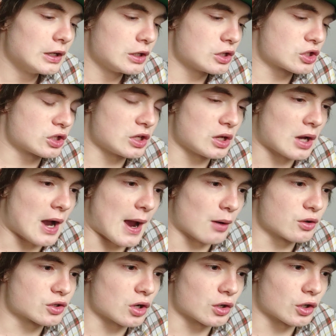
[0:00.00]
You see, I
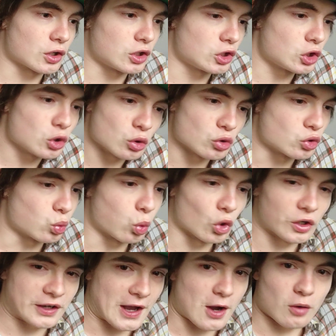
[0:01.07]
was on a huge
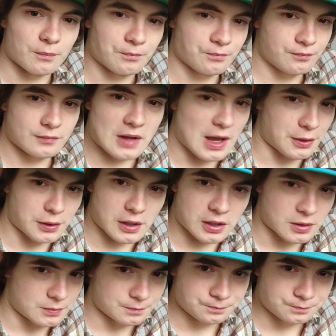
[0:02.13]
workout ethic,